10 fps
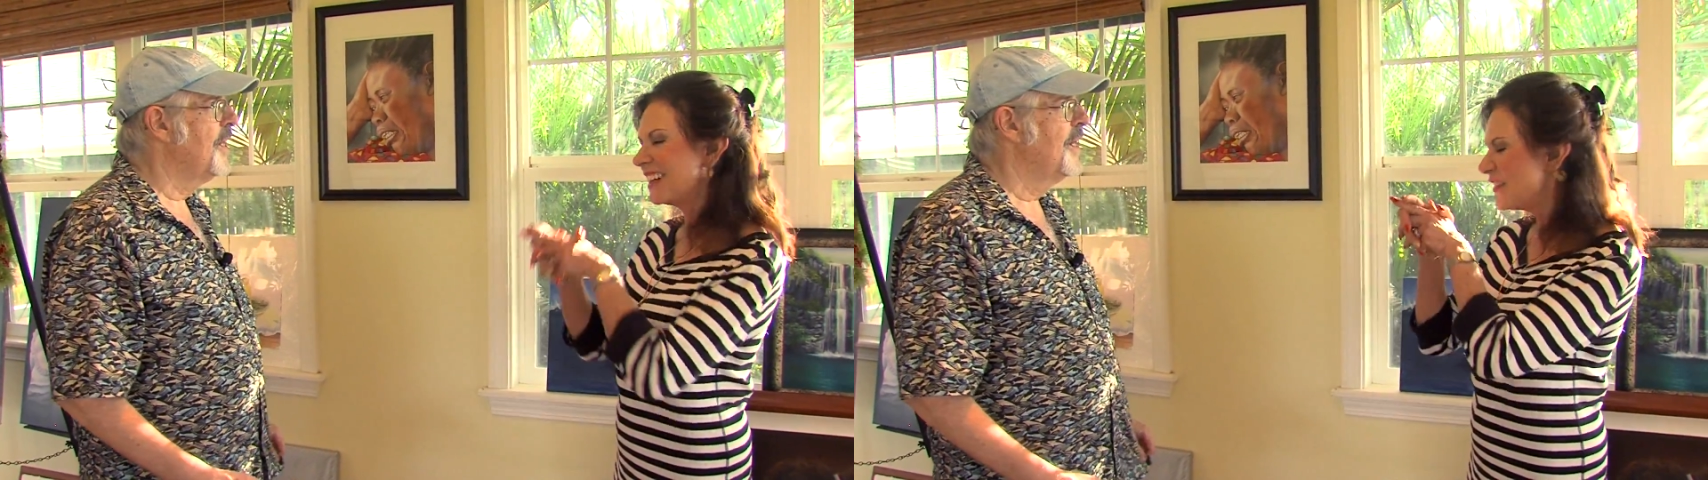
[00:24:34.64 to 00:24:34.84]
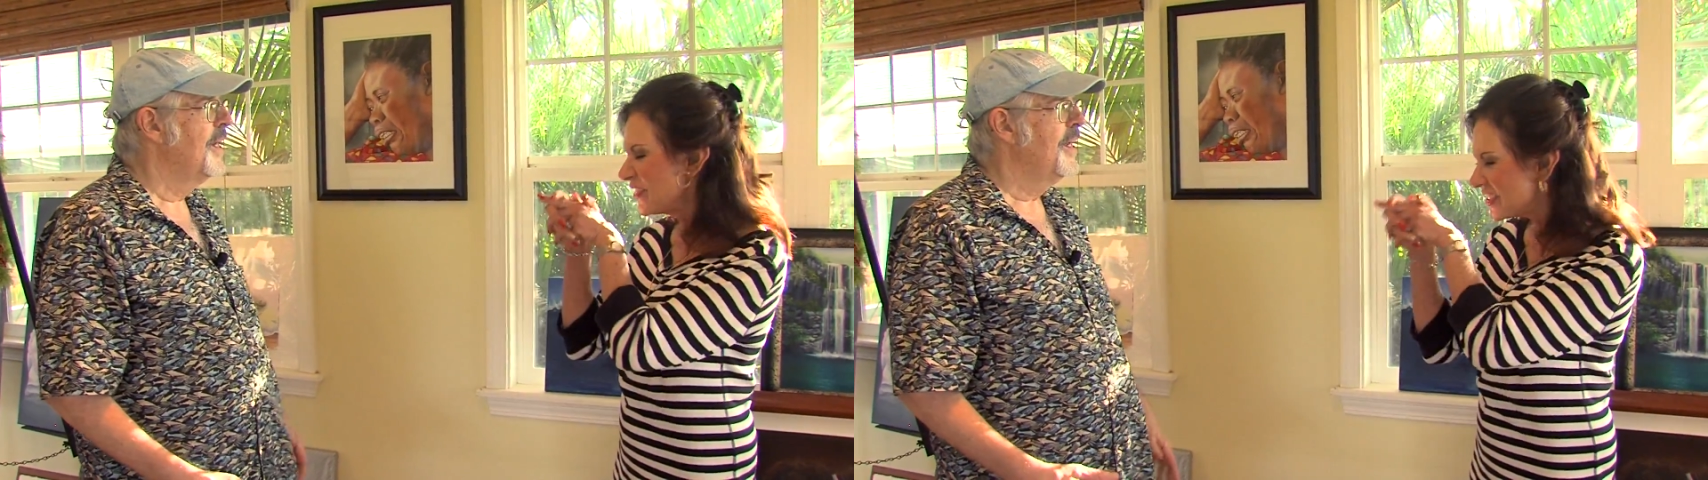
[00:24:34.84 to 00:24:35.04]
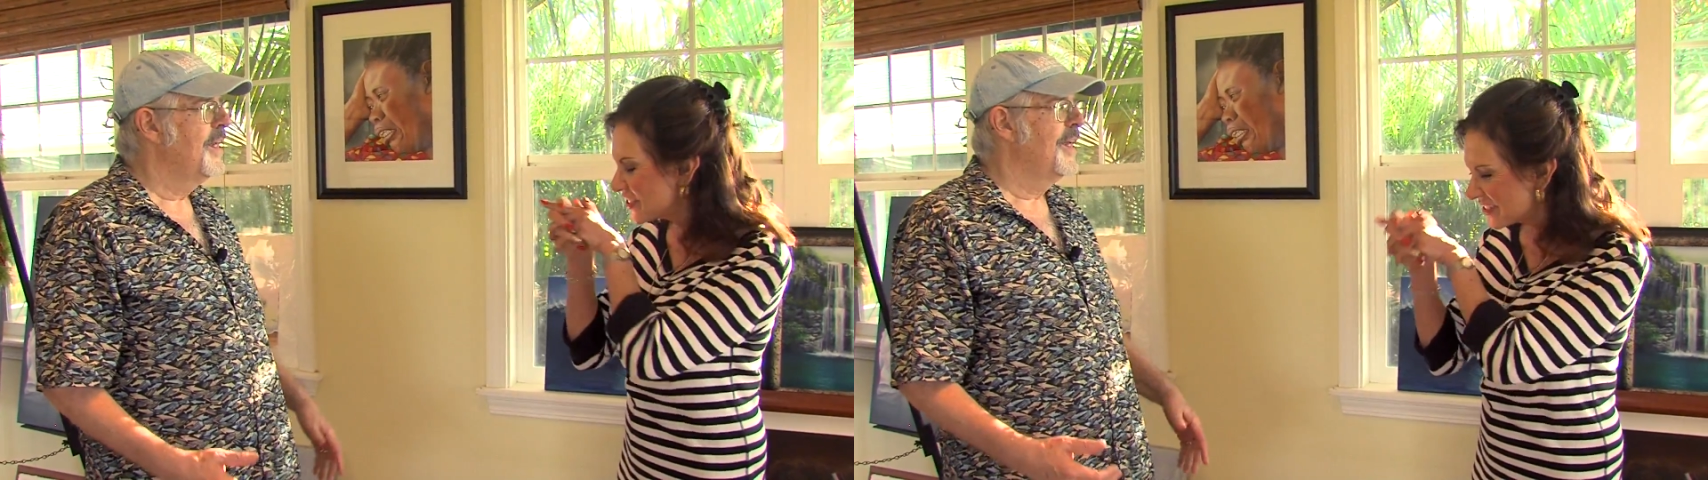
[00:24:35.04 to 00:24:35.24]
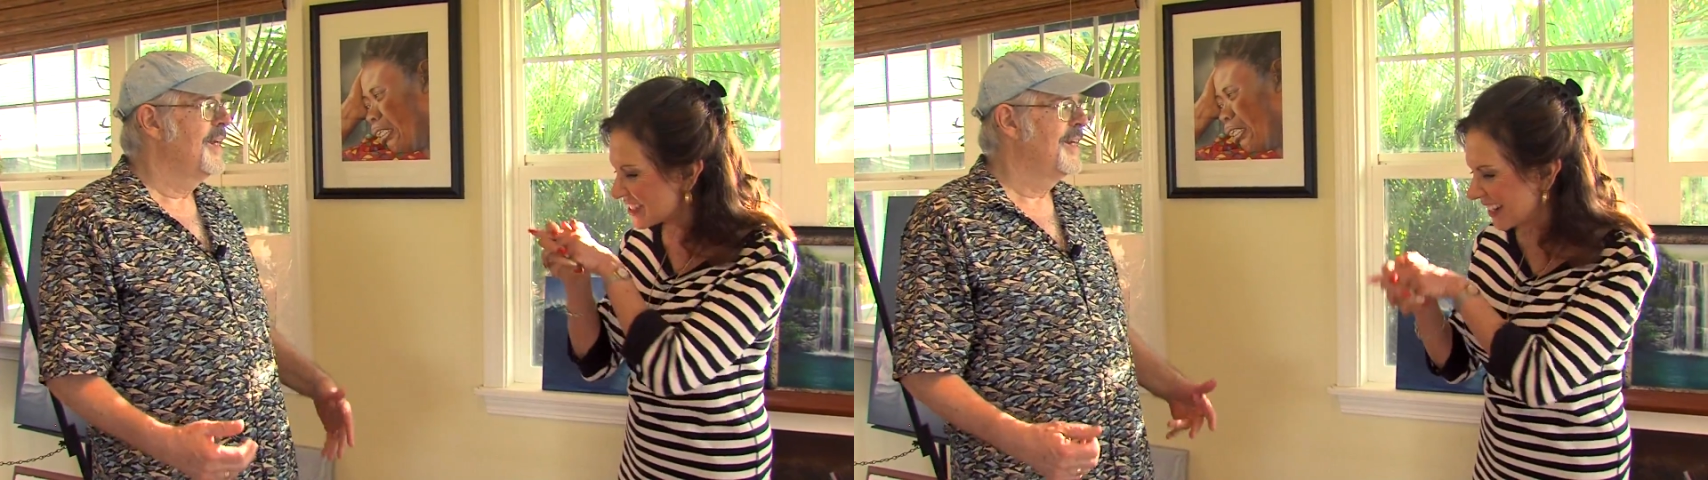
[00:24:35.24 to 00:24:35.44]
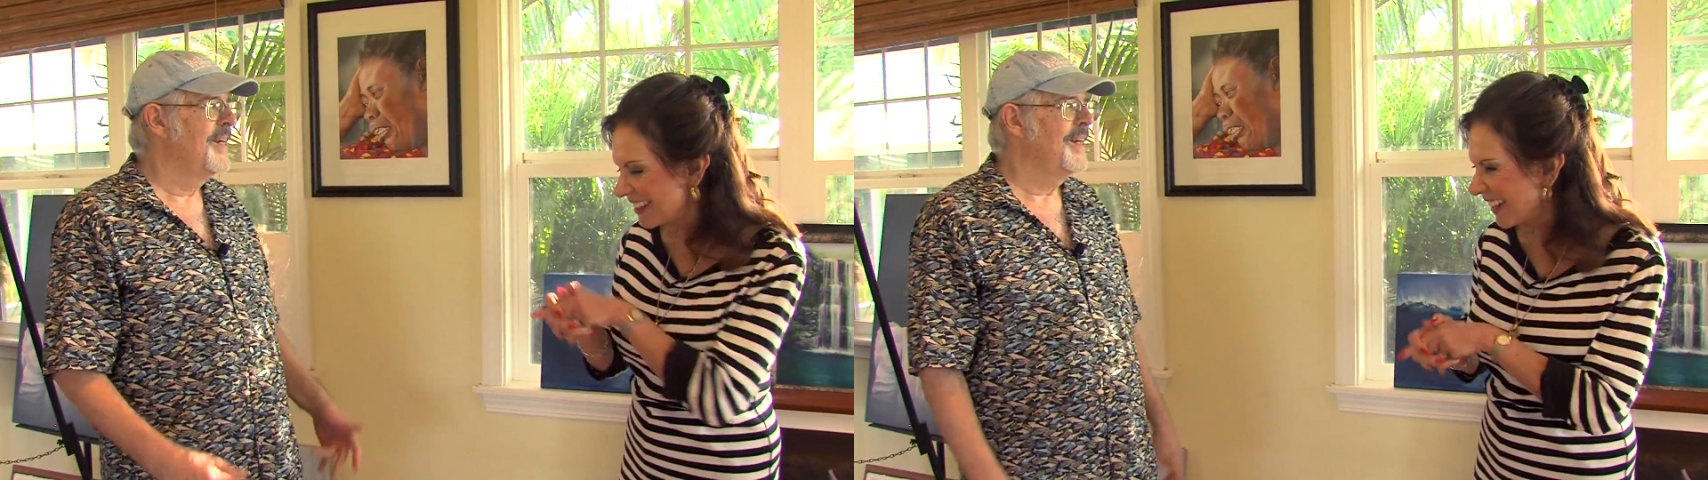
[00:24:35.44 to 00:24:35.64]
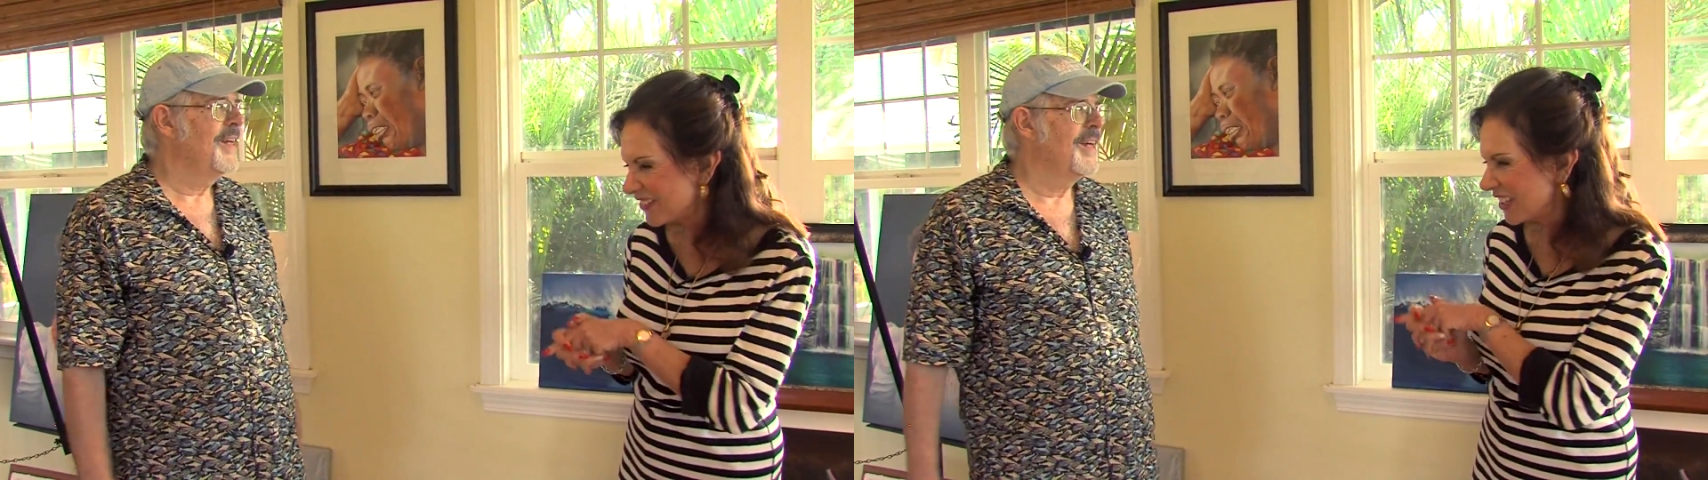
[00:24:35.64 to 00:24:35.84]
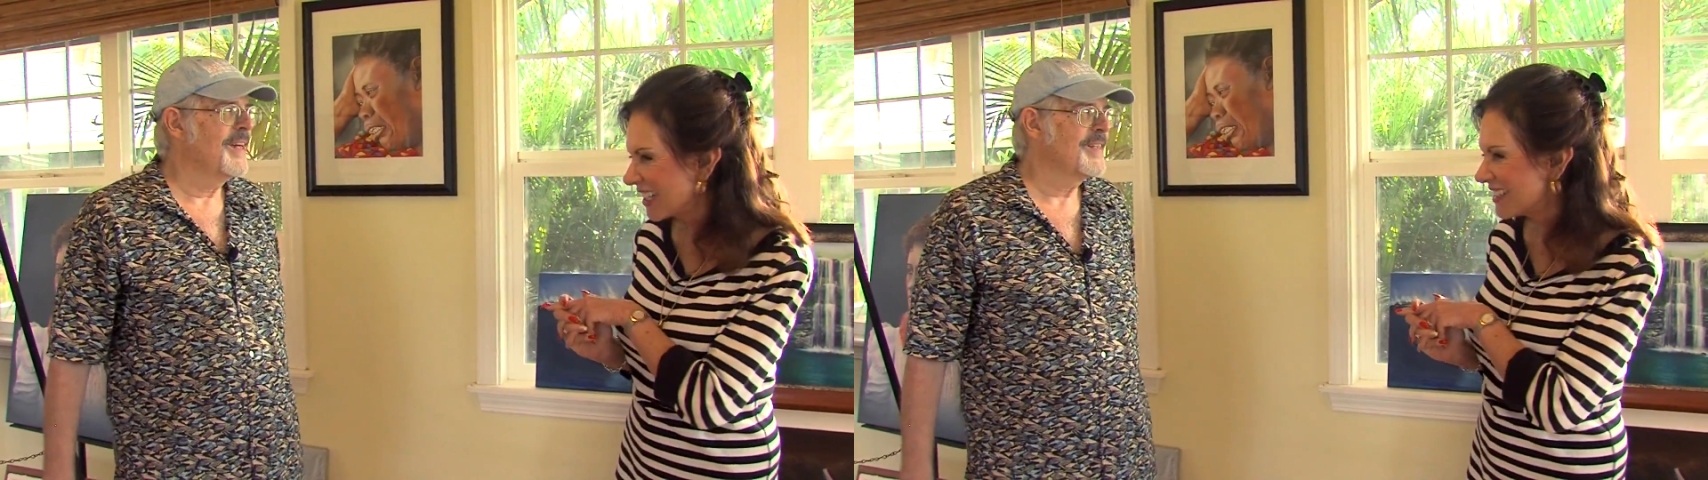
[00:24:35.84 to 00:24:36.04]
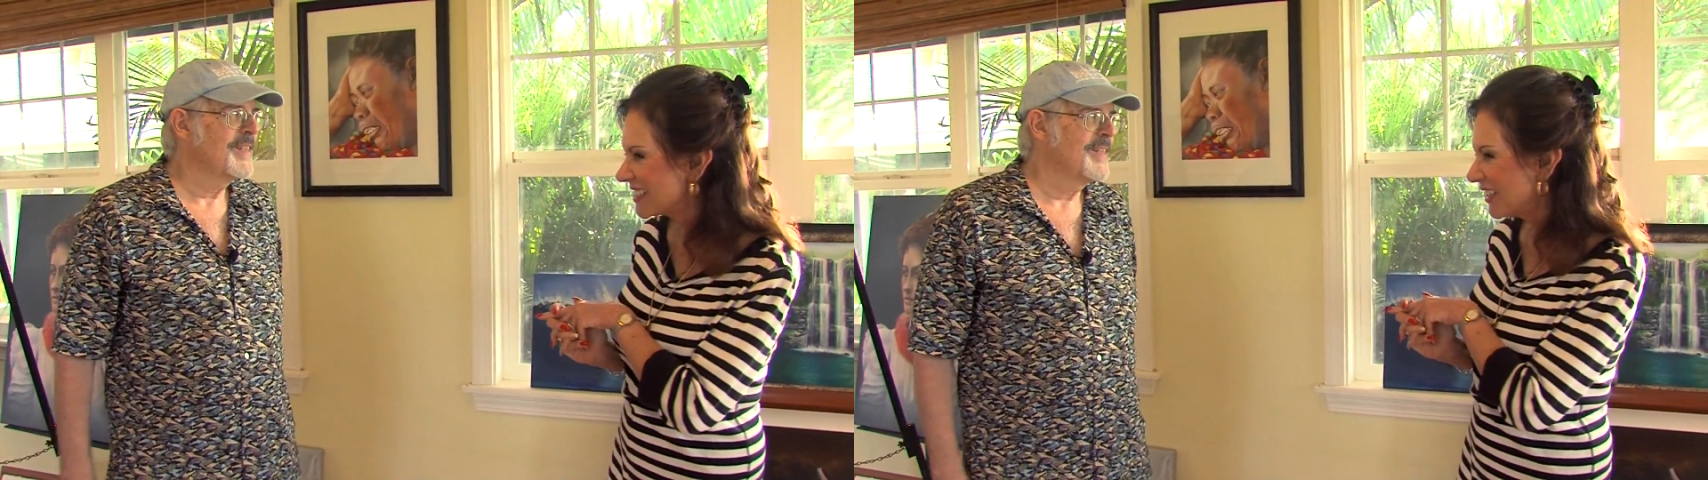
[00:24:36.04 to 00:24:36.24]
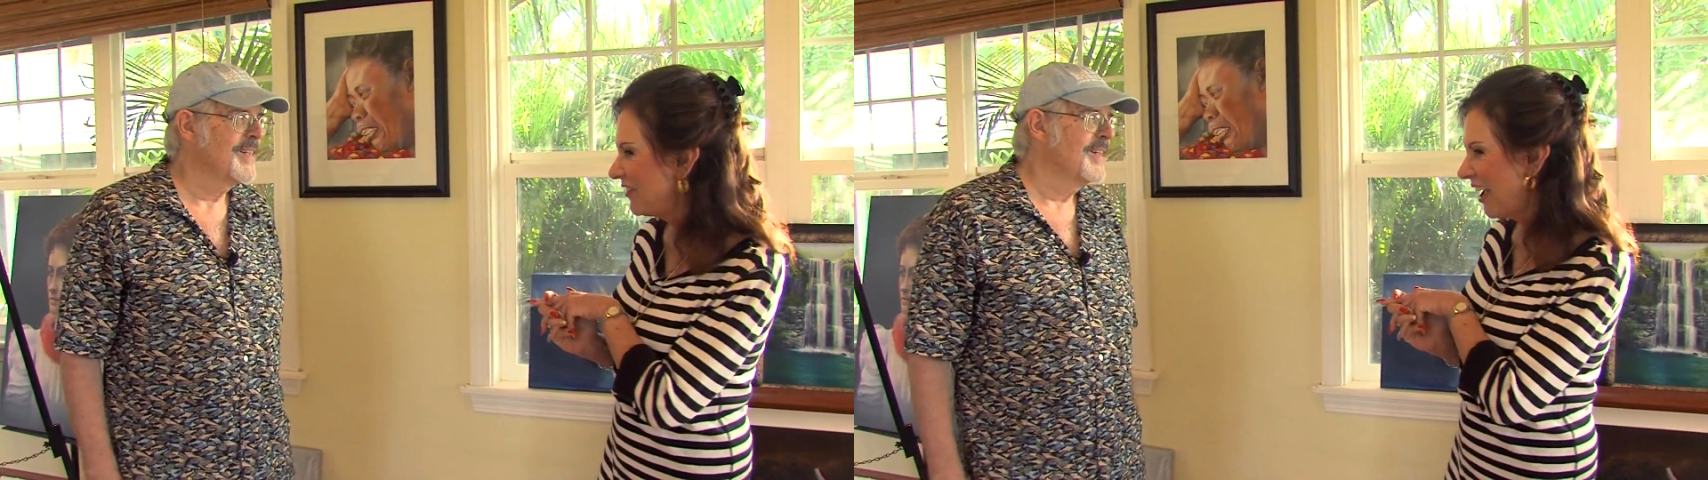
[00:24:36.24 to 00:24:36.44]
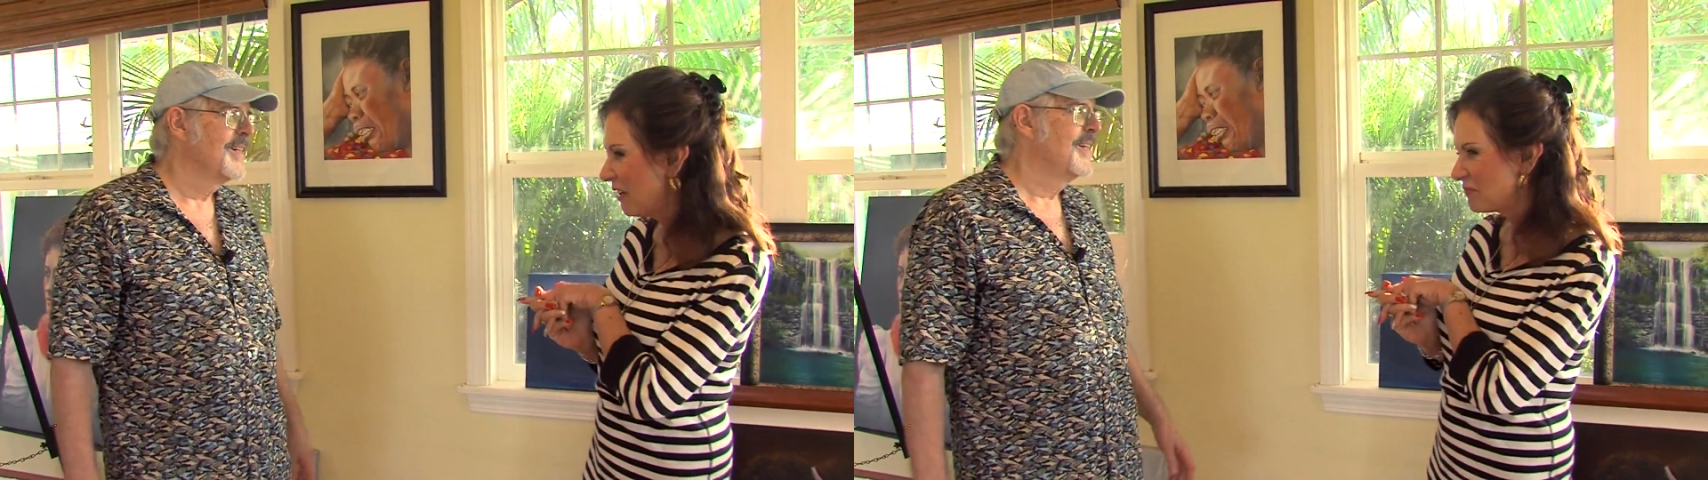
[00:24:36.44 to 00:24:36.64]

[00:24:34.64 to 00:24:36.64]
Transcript: love that you say that, because I've had